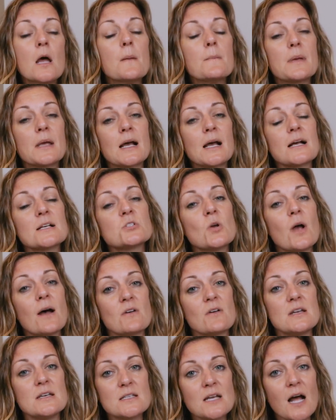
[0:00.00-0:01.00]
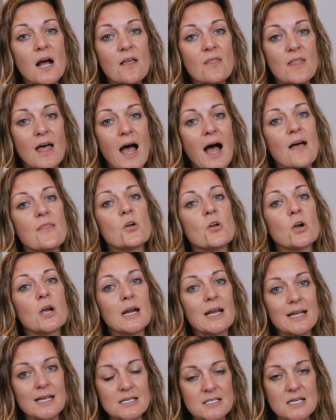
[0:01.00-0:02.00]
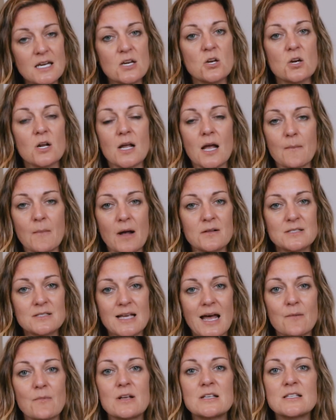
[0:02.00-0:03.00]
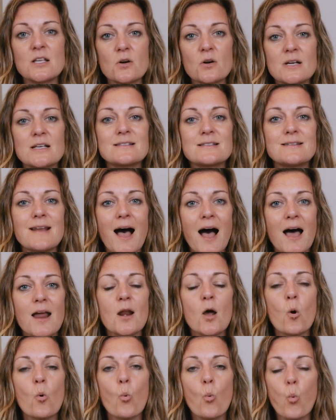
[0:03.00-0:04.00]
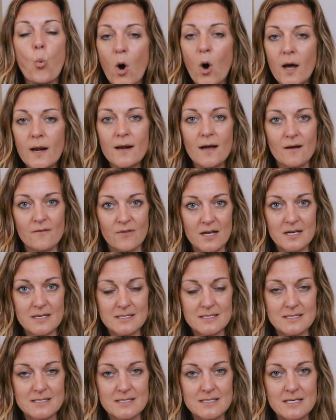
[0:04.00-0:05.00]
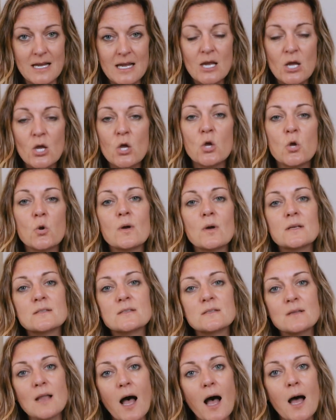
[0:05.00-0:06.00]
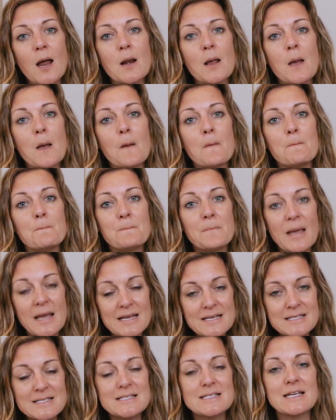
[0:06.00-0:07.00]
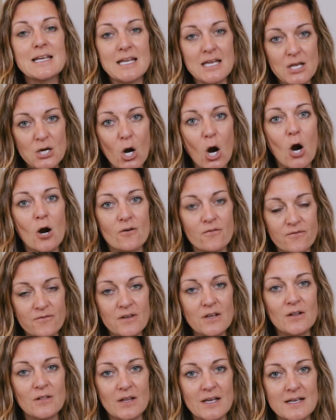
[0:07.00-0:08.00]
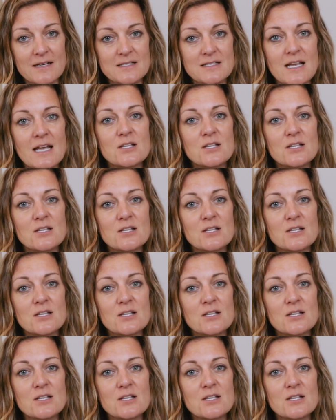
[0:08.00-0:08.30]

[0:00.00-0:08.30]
Because you haven't done that, they're going to continue to come out sideways. There is not one of us who is not based in our feelings.